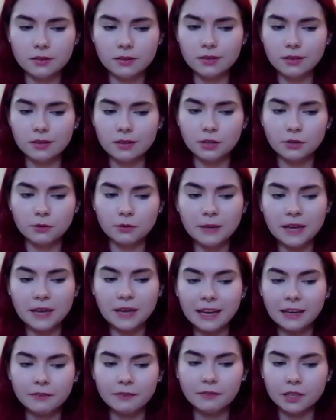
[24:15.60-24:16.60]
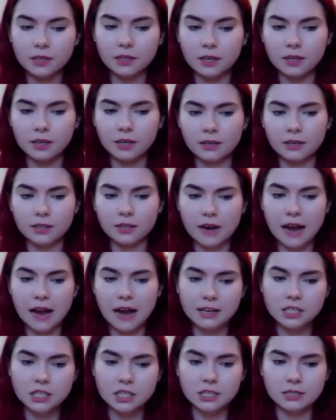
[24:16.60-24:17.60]
your behavior, your
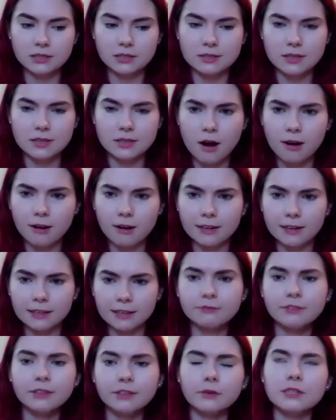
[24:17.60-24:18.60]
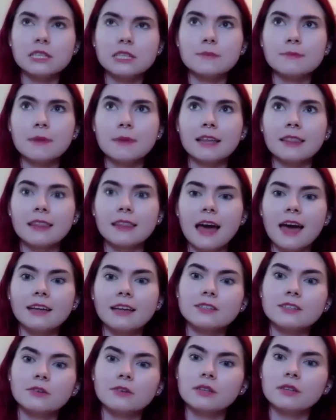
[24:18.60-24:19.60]
actions are influenced by that.
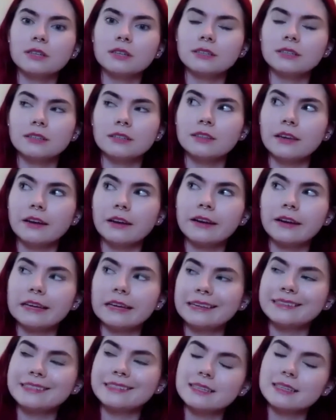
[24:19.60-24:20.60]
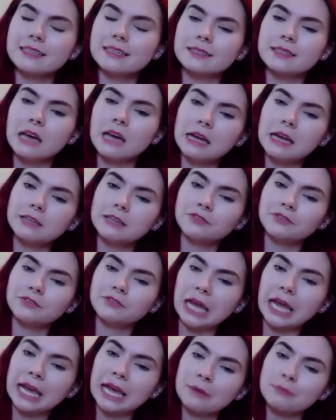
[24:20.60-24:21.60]
So there is this kind of
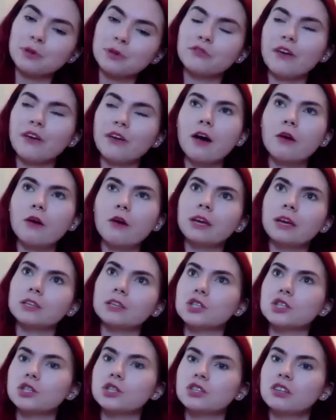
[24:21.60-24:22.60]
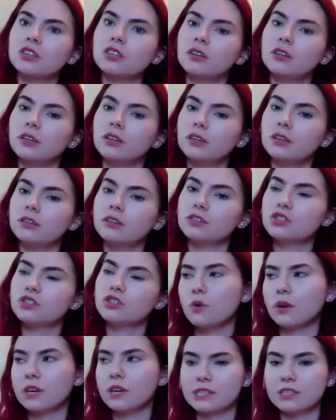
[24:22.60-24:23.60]
game of how much
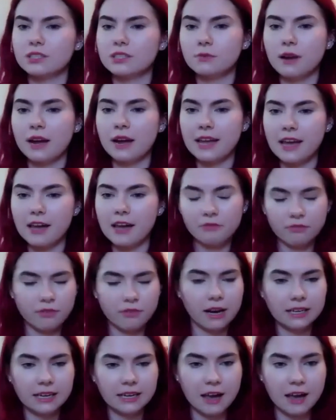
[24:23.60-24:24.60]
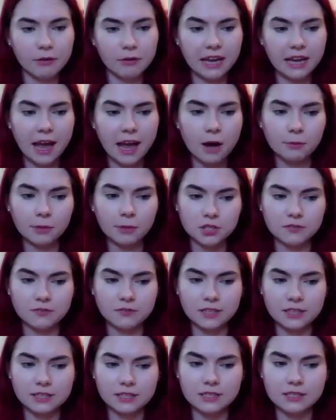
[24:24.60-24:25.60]
choice do I have right now, and how much of
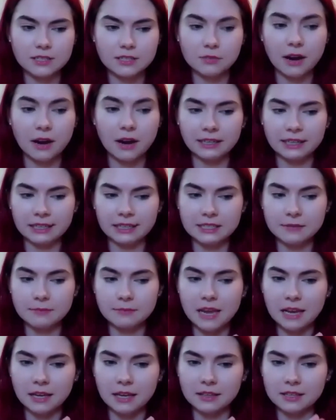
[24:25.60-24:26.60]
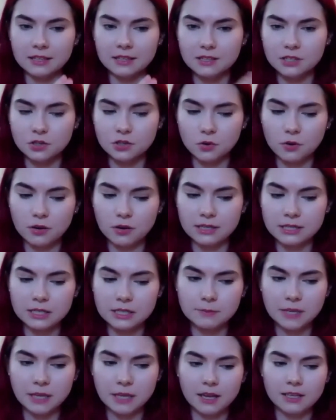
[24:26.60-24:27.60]
this do I need to make this choice
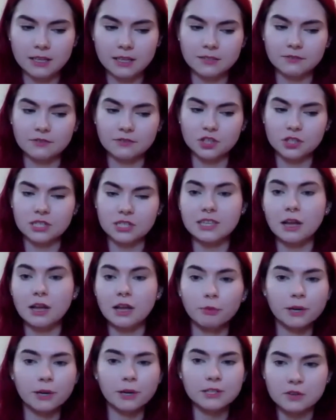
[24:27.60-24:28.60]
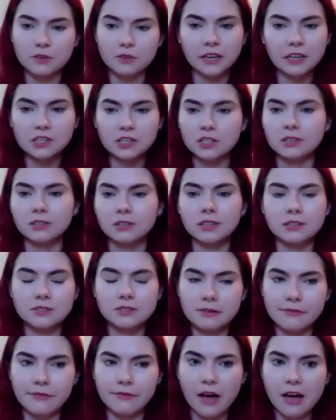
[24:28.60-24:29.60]
because of just self-preservation and
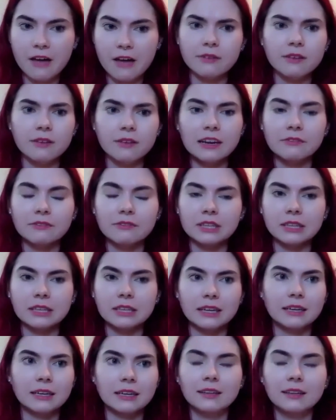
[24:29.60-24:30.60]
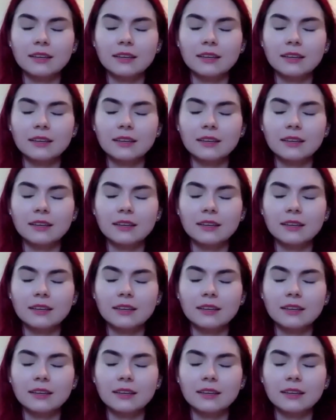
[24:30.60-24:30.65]
survival and everything. And